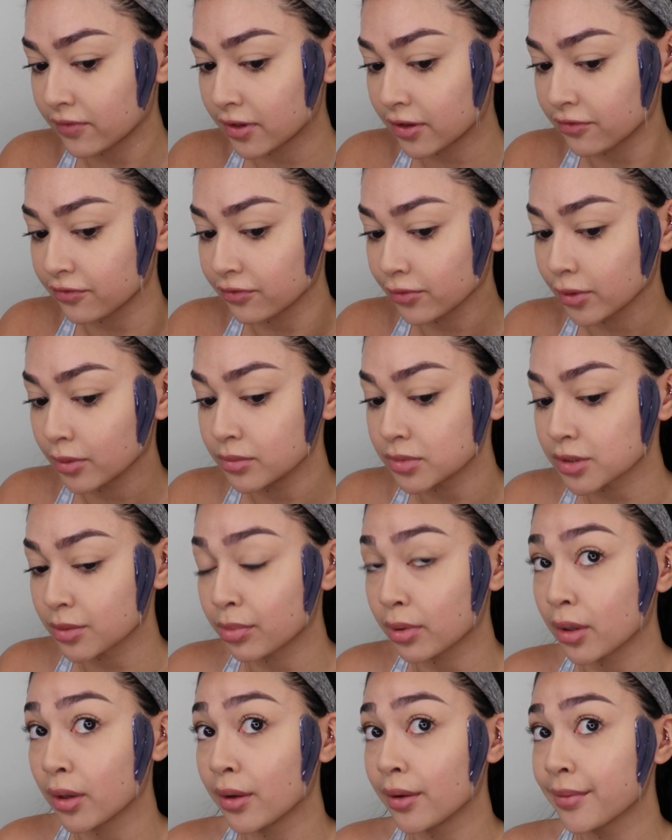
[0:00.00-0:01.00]
enough room to
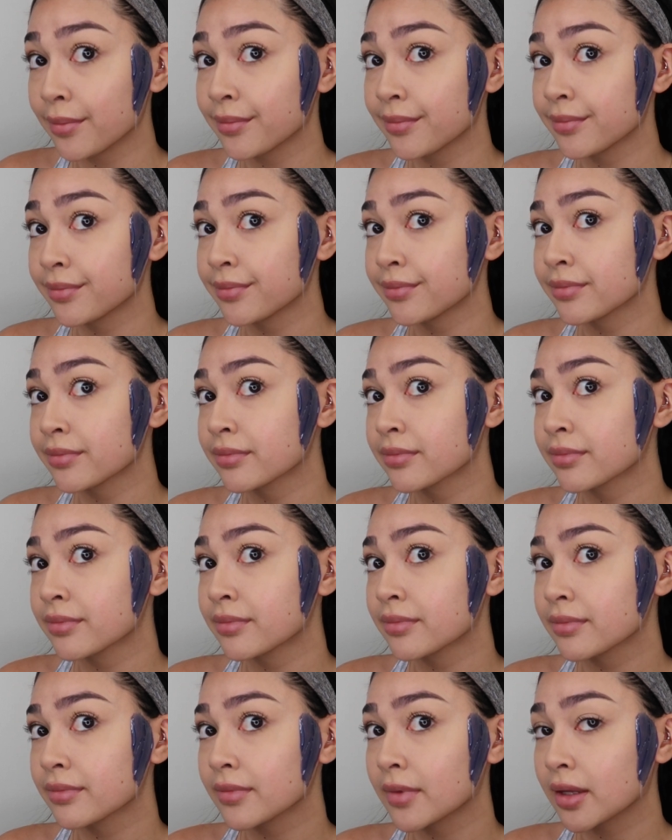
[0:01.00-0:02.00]
pull,
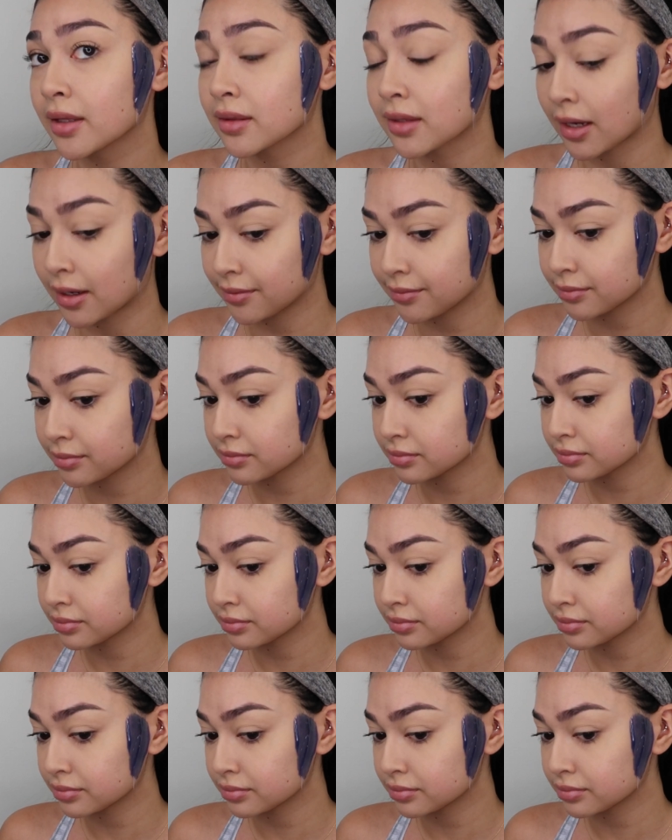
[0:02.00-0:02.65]
like that.